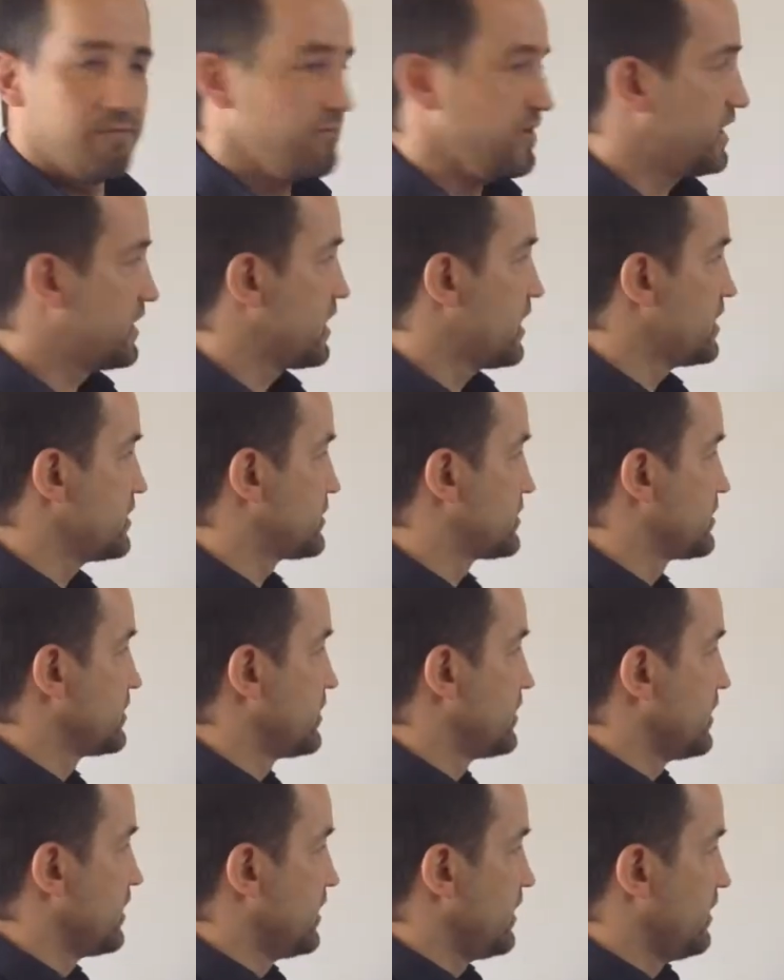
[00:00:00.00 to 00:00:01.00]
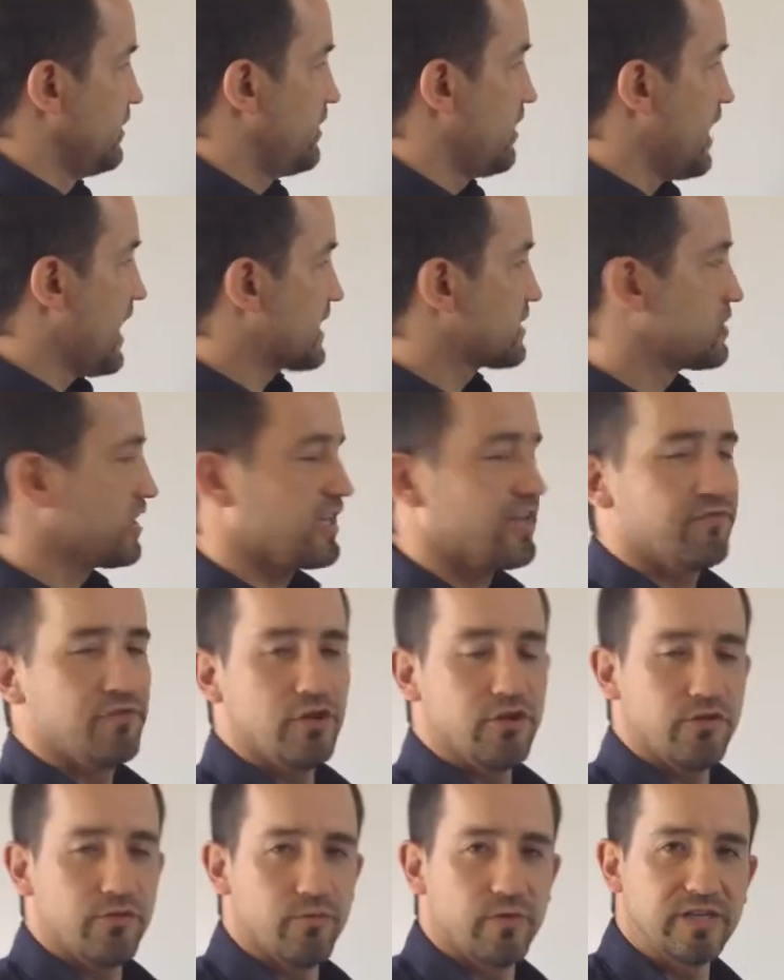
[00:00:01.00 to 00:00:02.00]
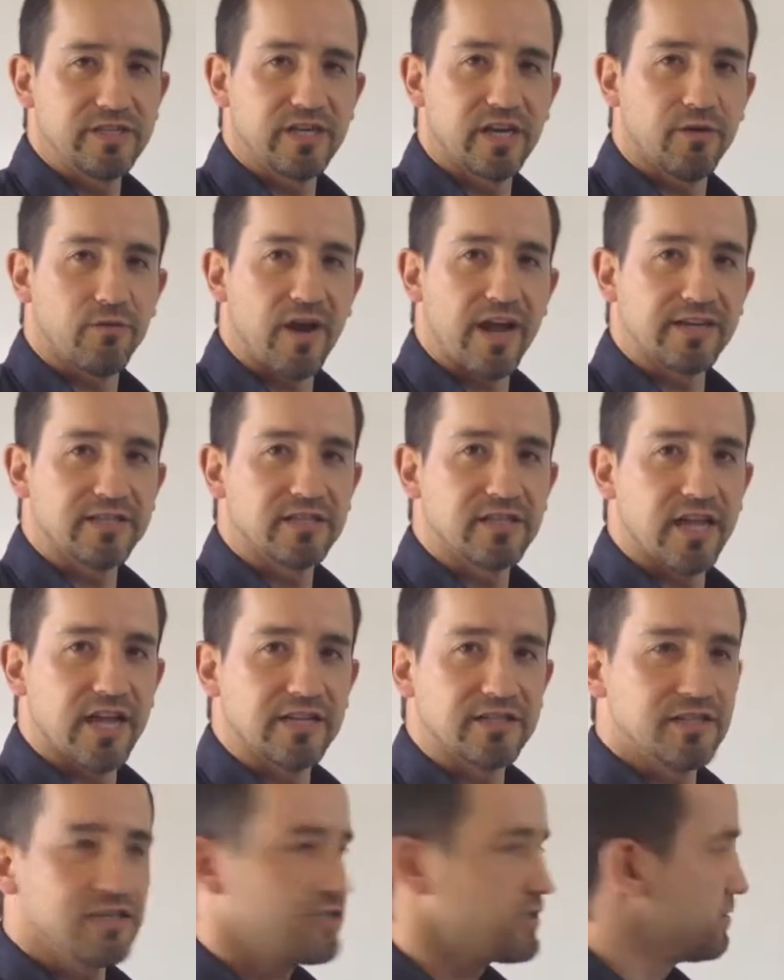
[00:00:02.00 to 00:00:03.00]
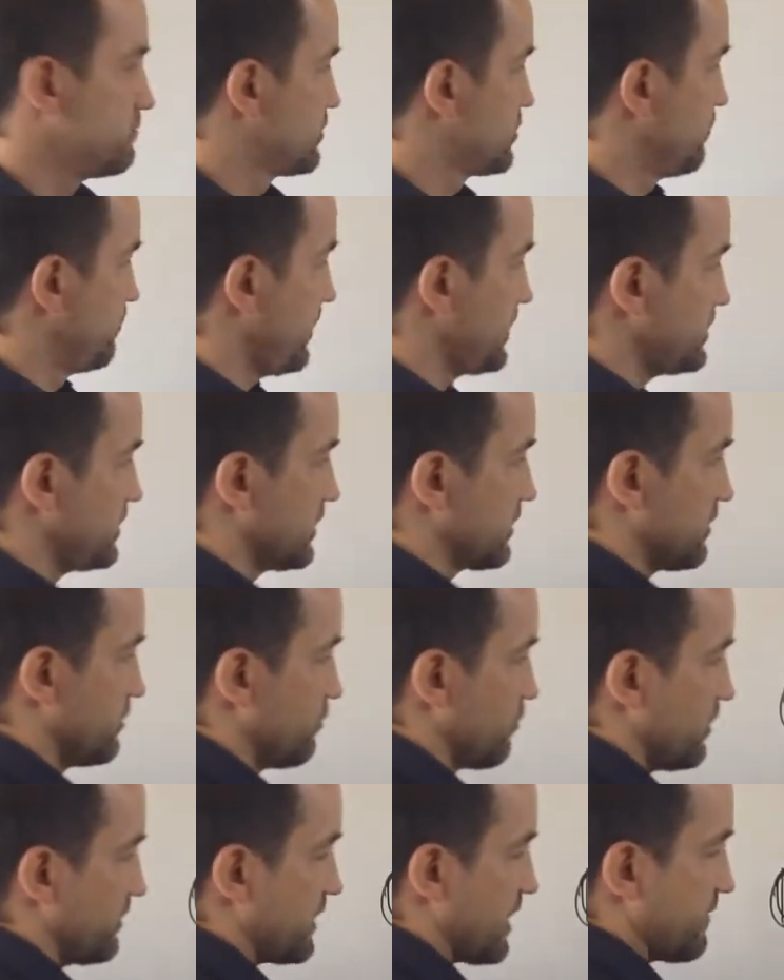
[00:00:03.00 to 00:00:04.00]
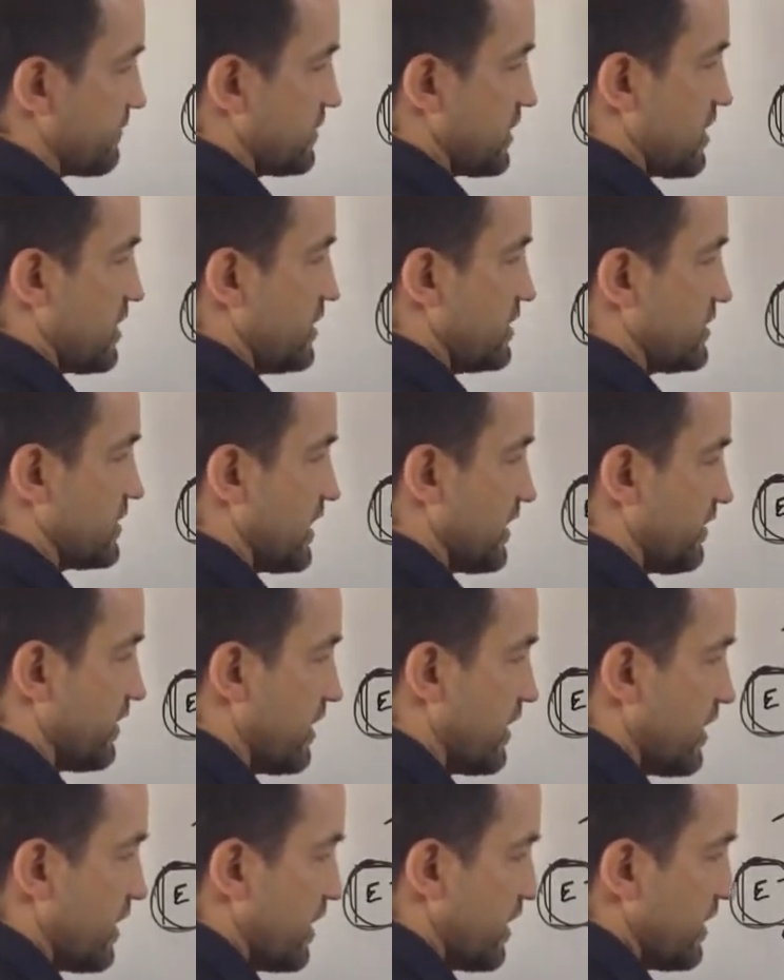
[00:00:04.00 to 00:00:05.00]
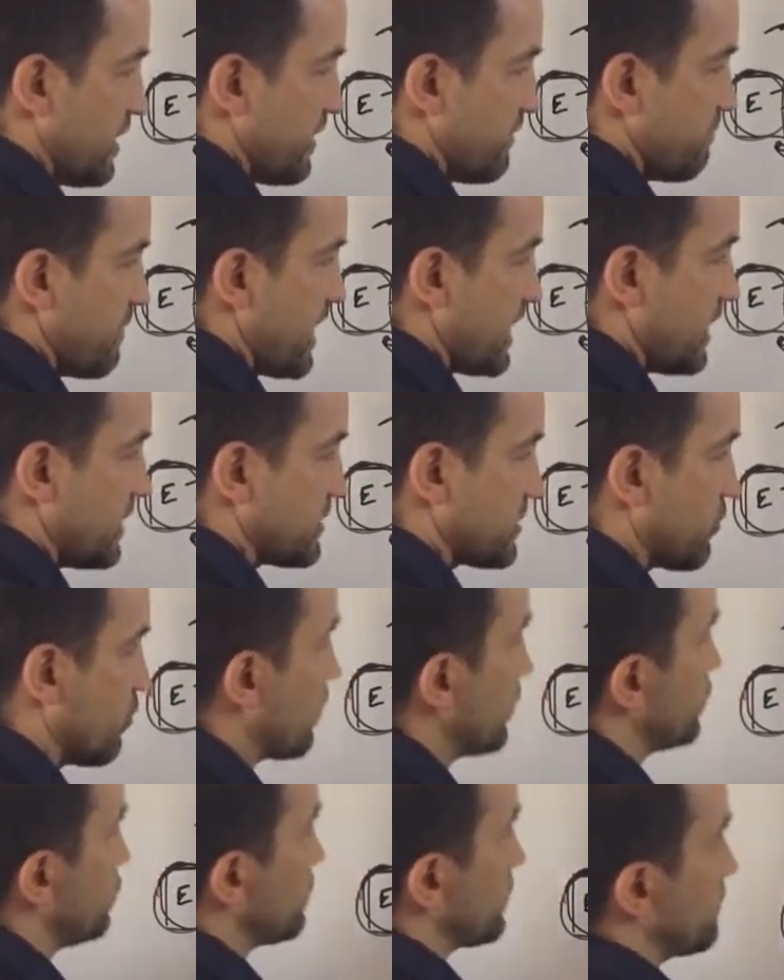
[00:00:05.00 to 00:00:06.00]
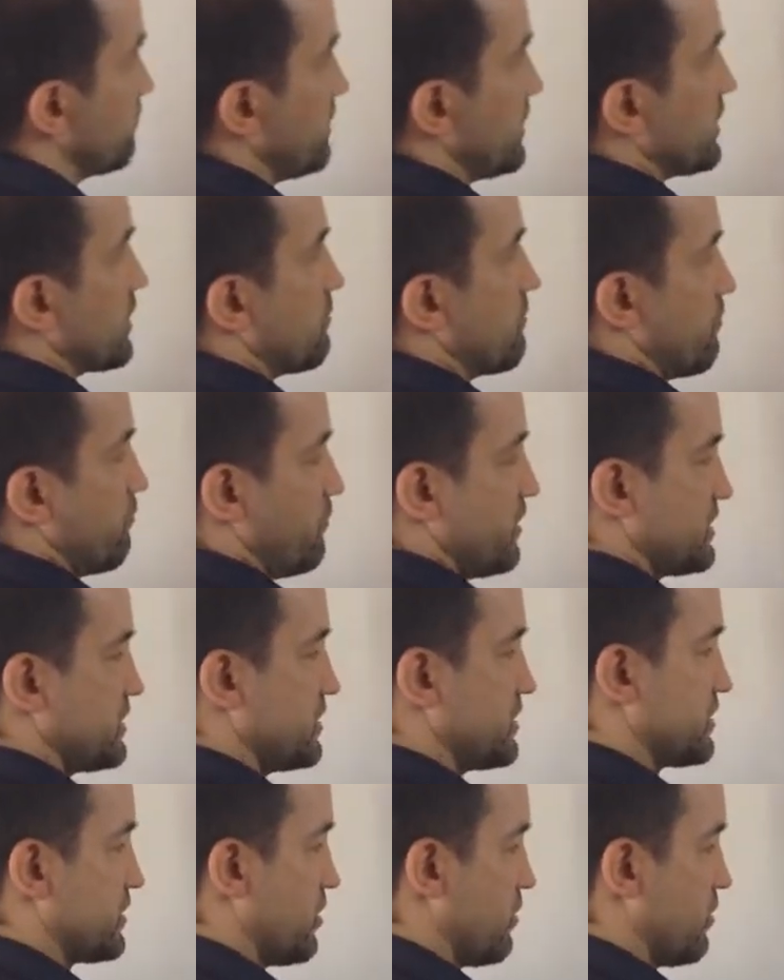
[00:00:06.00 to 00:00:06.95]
because they're actually giving you the resale rights to that system. So basically what they've done is they've made it to where you can become a business